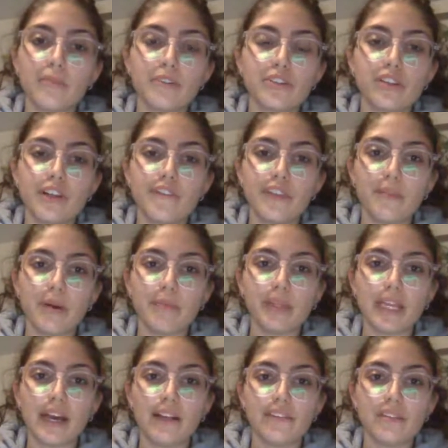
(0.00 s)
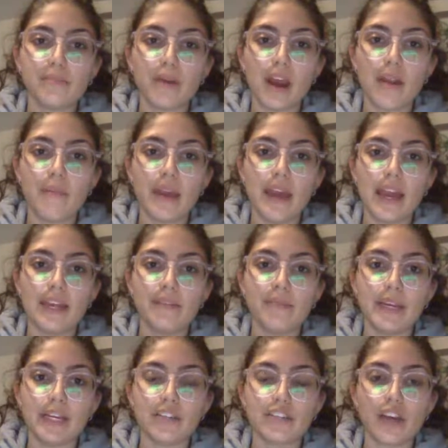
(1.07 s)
Commissioner of the Public Health Department and Mayor